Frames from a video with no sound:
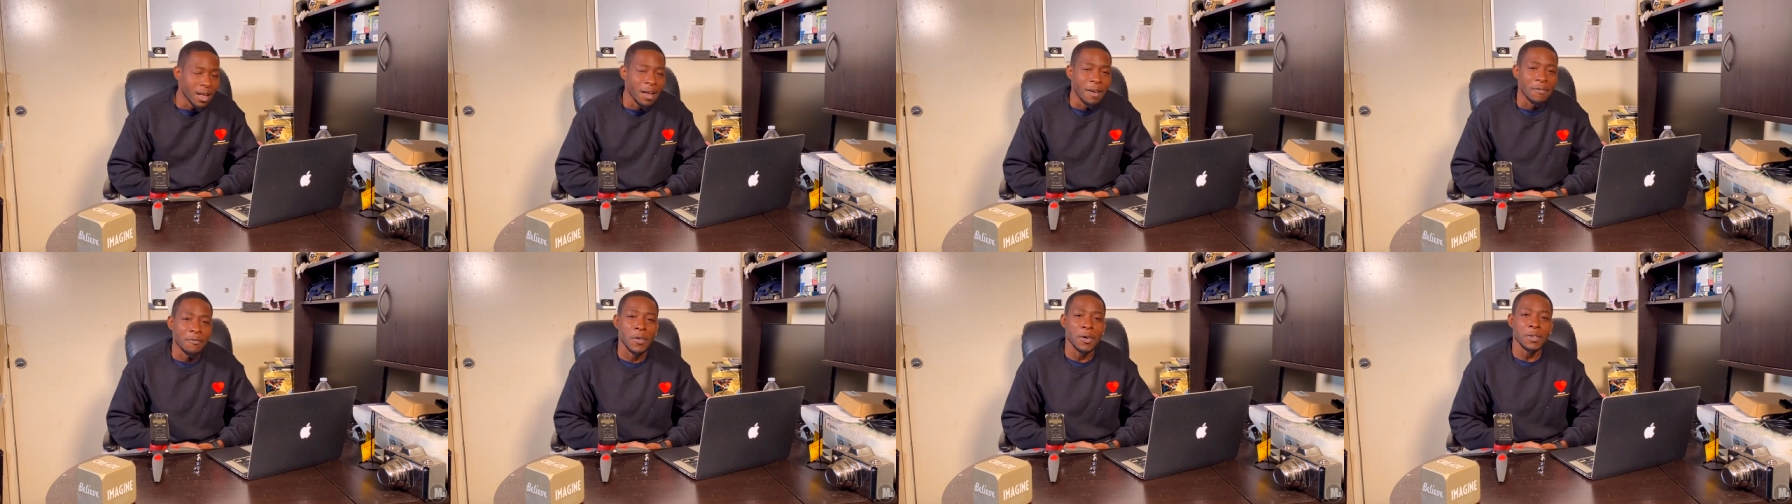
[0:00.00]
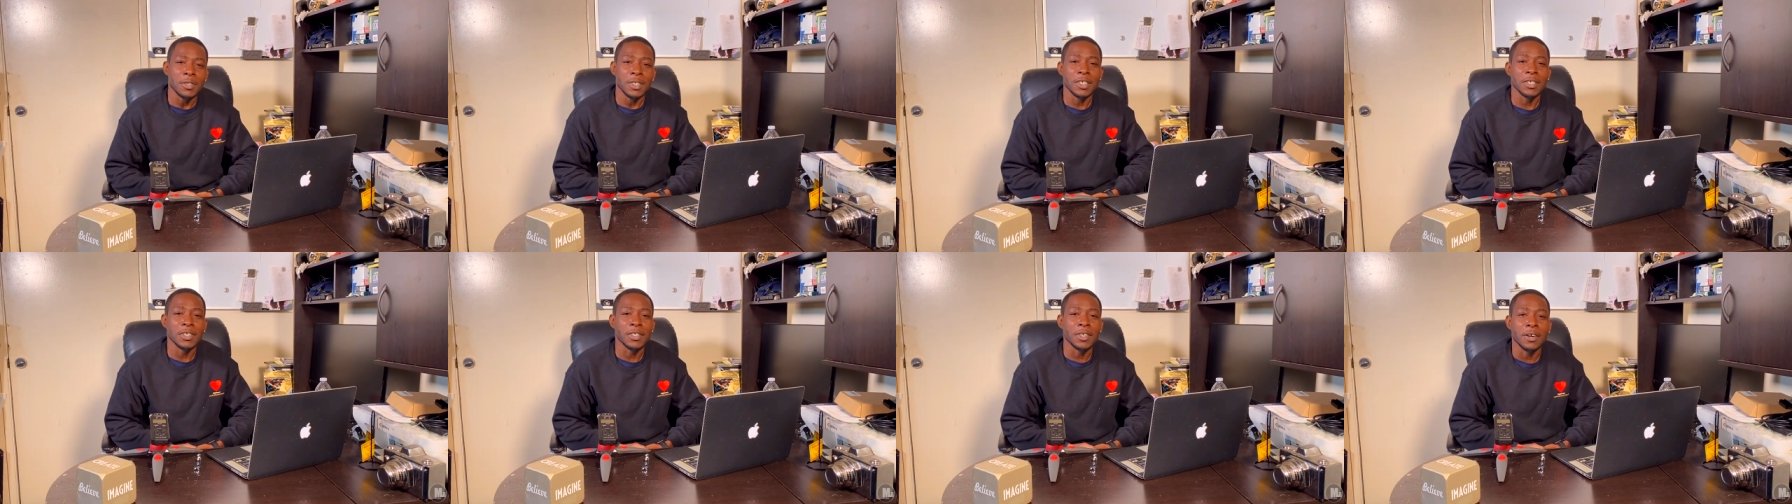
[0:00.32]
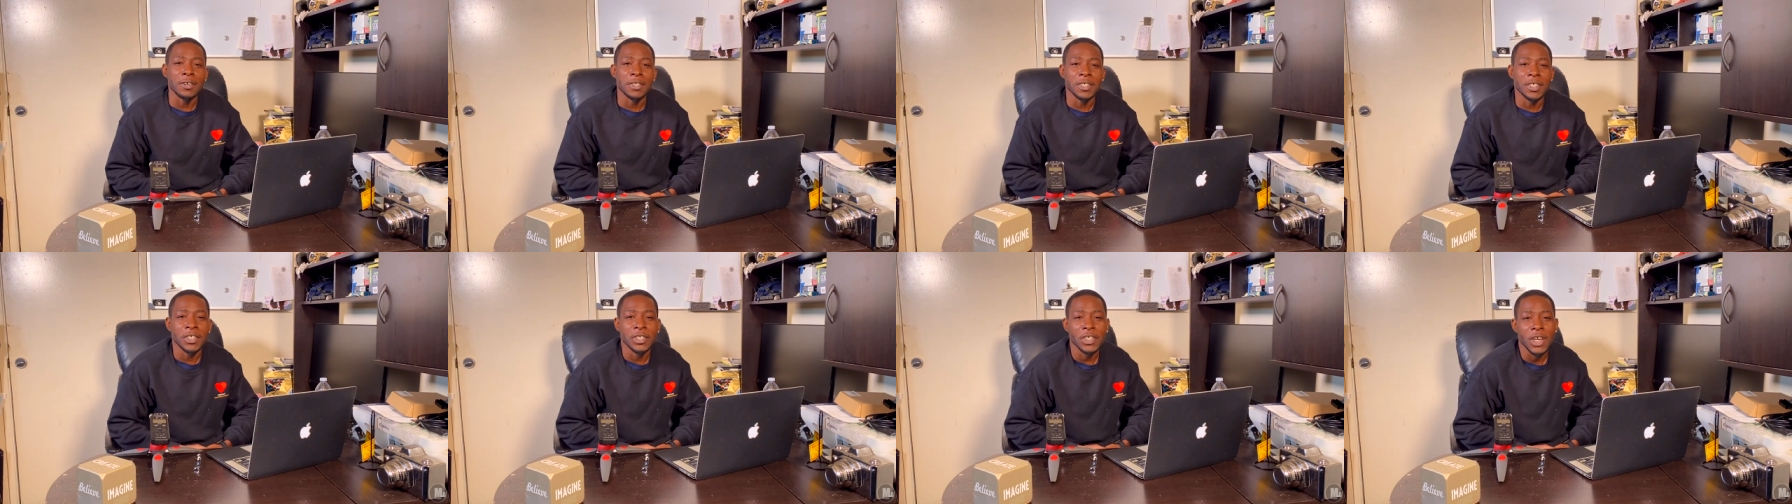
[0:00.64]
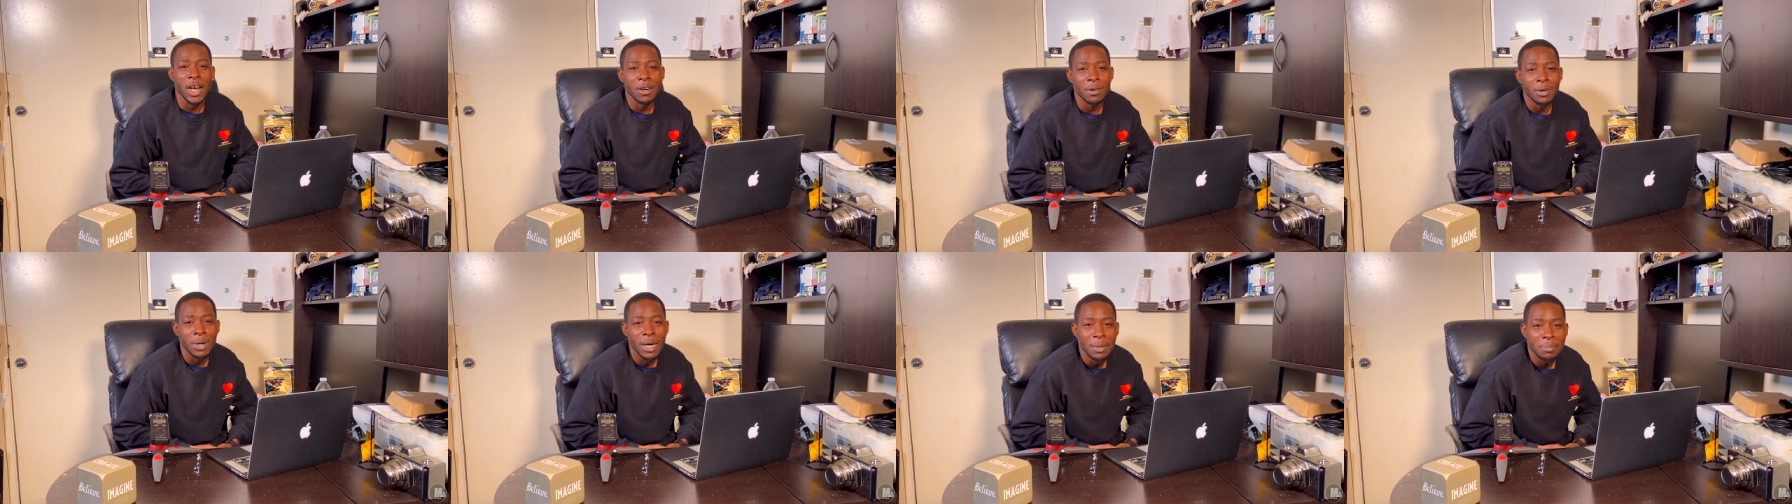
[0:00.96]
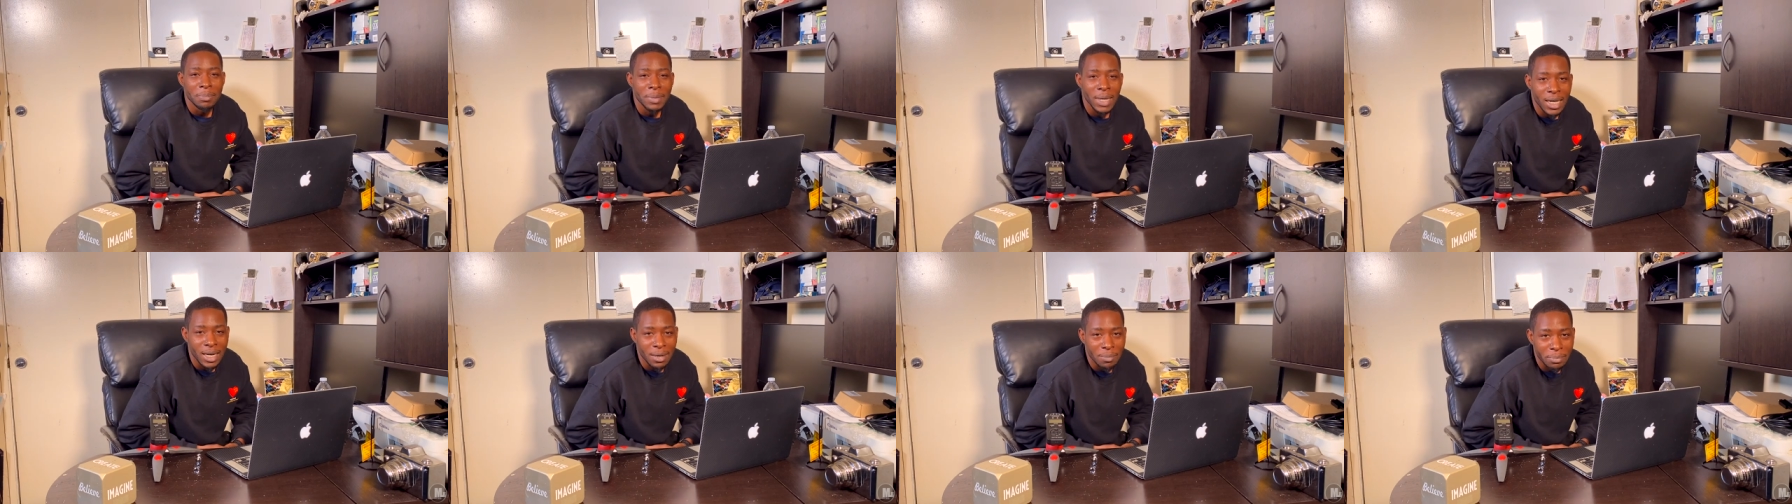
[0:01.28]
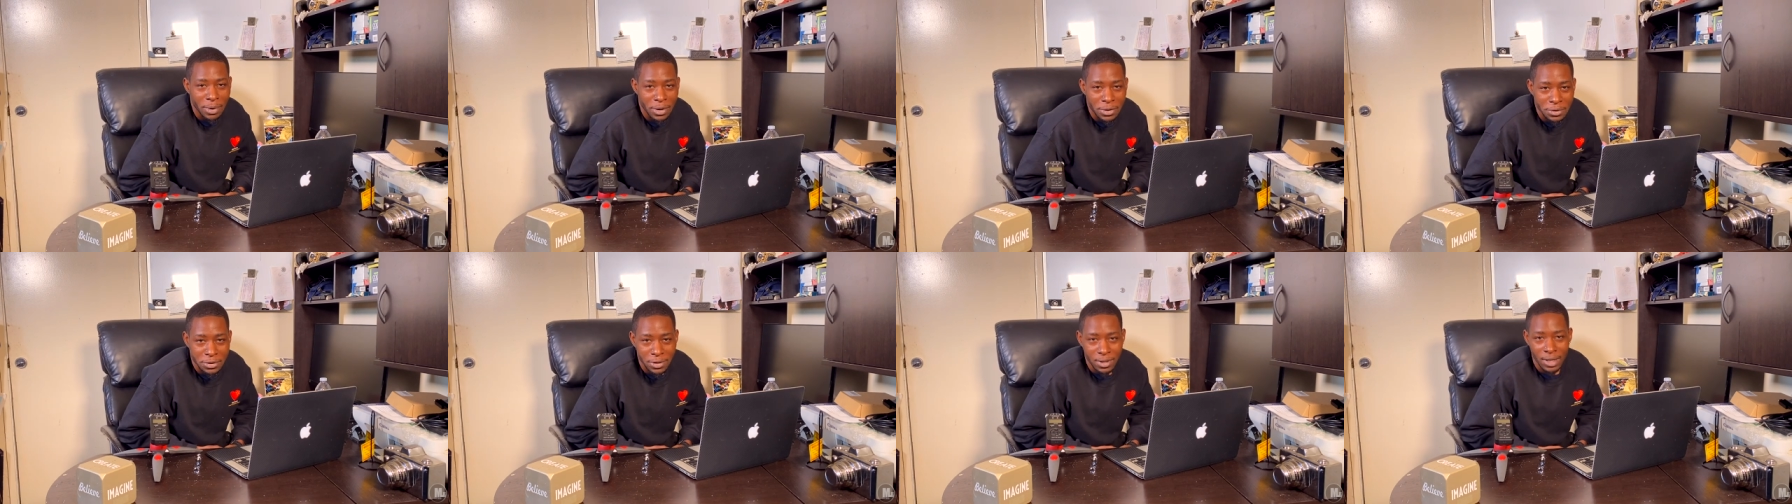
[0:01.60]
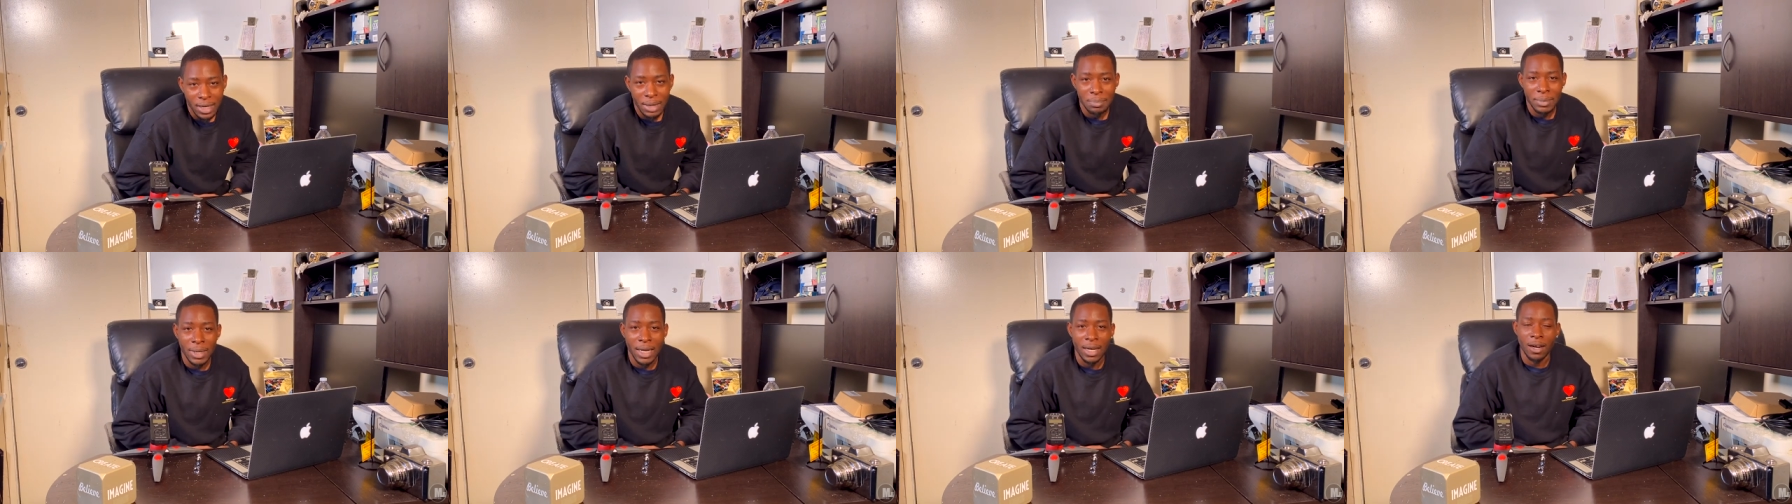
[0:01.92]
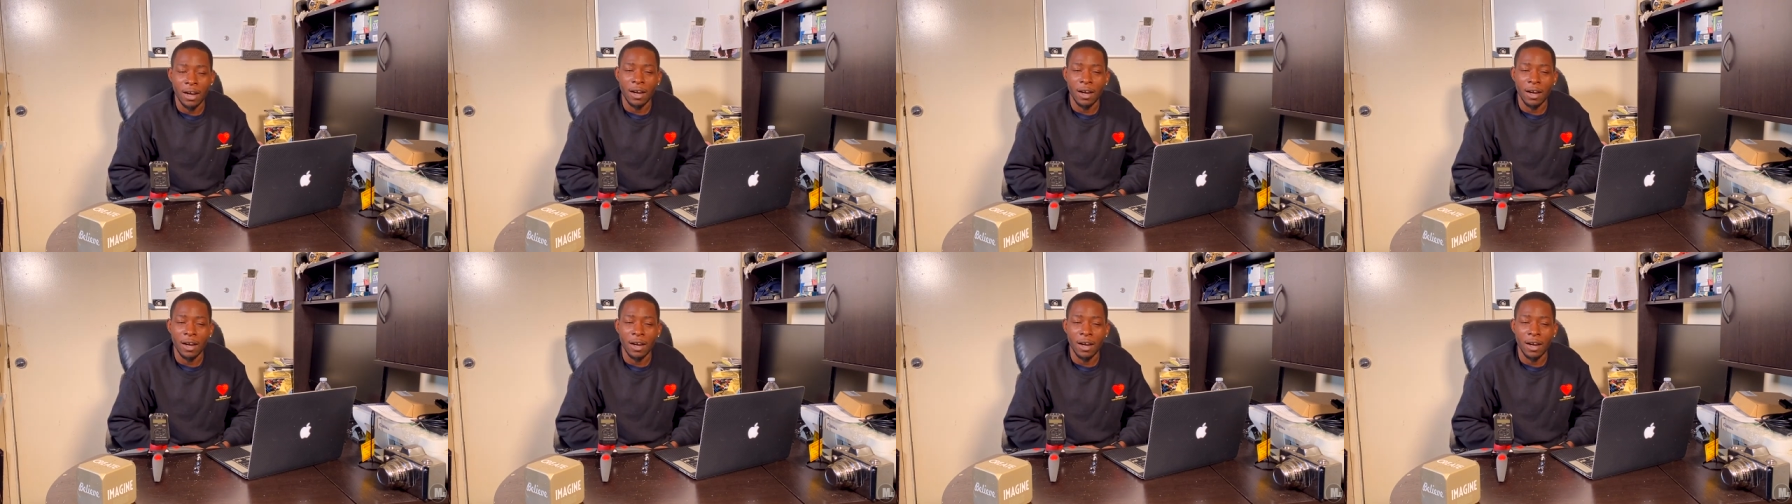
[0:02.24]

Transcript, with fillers: First, let's start this channel update and personal update